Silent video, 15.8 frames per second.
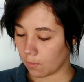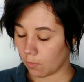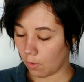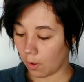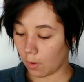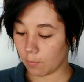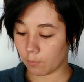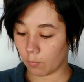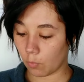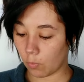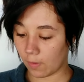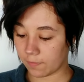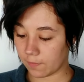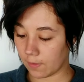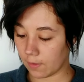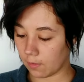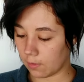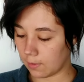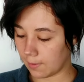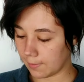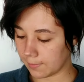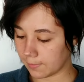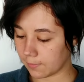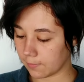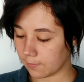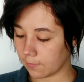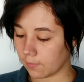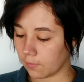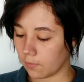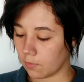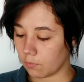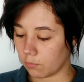what they are like.
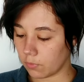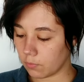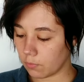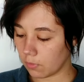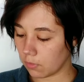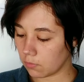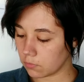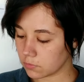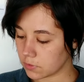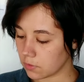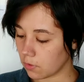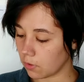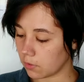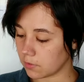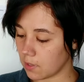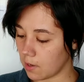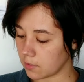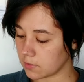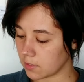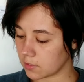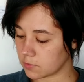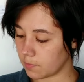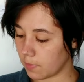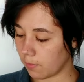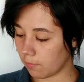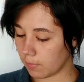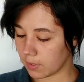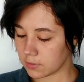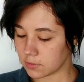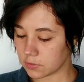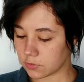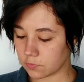We will also conduct
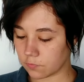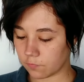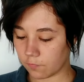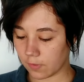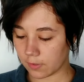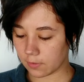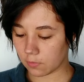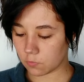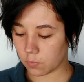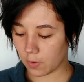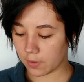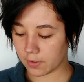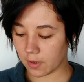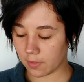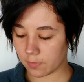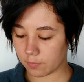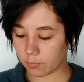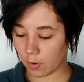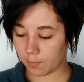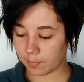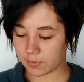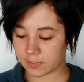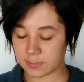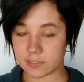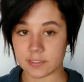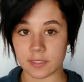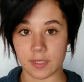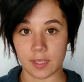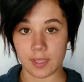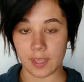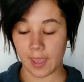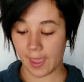experiments to find out what other properties
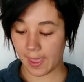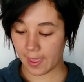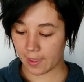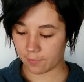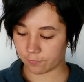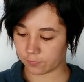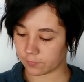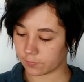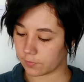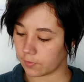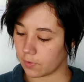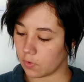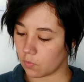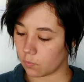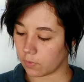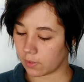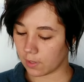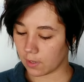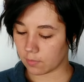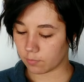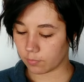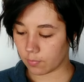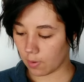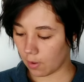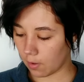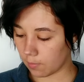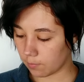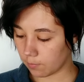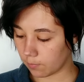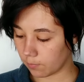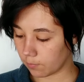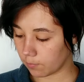they have. We
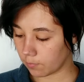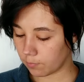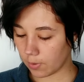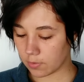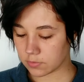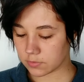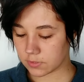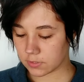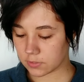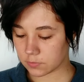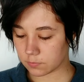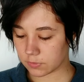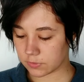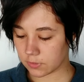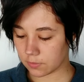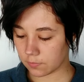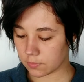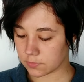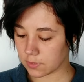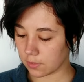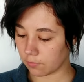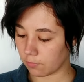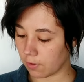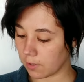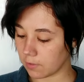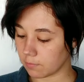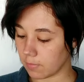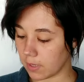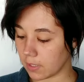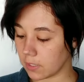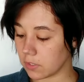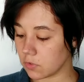can process materials and create
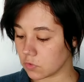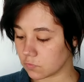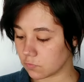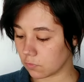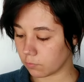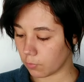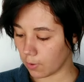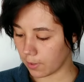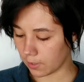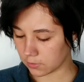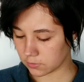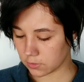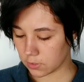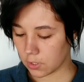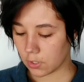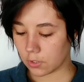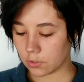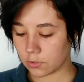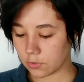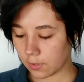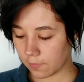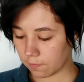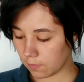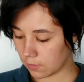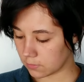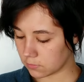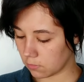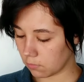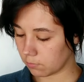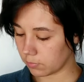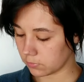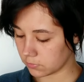many useful products. Look at the
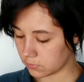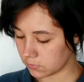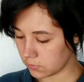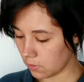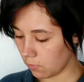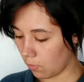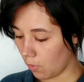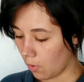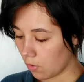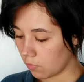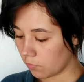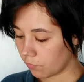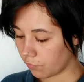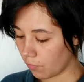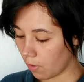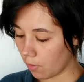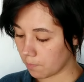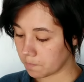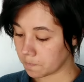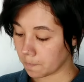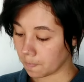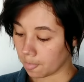examples. So, from